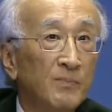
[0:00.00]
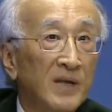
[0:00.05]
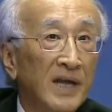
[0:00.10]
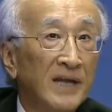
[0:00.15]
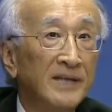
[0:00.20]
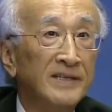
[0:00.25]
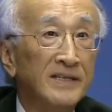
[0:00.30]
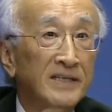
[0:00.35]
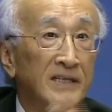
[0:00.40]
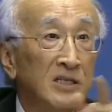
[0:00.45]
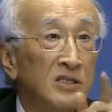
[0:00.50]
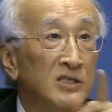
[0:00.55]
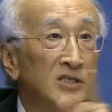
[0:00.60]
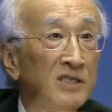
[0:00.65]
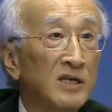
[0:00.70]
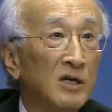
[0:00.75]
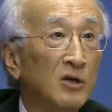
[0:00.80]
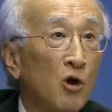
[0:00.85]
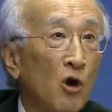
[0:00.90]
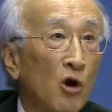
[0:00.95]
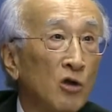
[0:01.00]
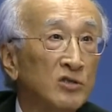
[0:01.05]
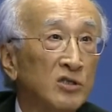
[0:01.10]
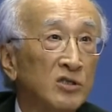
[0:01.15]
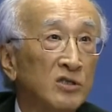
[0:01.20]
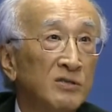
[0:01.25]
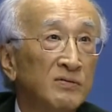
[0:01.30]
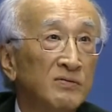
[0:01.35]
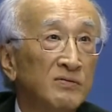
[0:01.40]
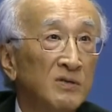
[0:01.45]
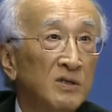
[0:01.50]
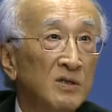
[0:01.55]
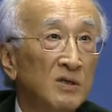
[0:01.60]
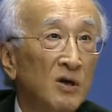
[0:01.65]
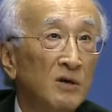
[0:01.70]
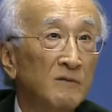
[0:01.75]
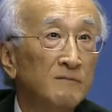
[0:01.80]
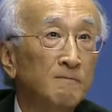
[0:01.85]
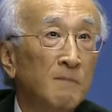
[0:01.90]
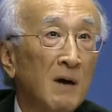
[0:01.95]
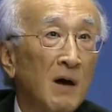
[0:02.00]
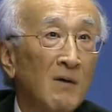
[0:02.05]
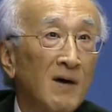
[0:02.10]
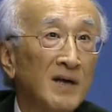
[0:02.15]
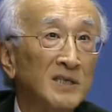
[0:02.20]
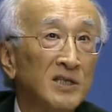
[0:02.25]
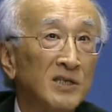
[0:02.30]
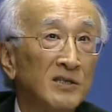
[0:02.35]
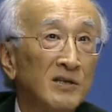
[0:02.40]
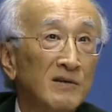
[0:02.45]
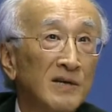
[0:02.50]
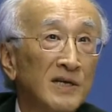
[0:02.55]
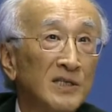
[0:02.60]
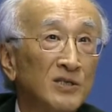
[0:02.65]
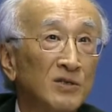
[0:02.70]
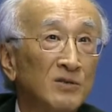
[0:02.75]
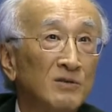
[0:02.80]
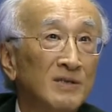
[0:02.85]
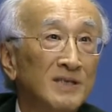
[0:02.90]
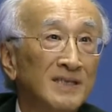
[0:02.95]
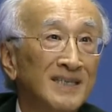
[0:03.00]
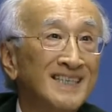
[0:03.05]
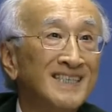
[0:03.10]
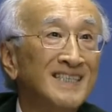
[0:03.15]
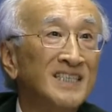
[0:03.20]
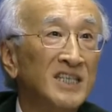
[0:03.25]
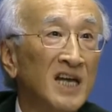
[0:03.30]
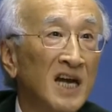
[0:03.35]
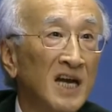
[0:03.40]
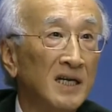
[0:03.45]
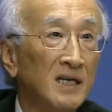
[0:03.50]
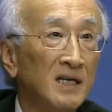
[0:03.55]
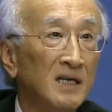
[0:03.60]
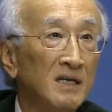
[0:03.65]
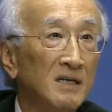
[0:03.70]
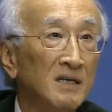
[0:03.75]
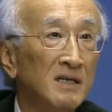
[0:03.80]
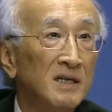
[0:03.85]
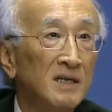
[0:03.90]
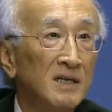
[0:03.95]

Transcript: And this is the cost of power generation in China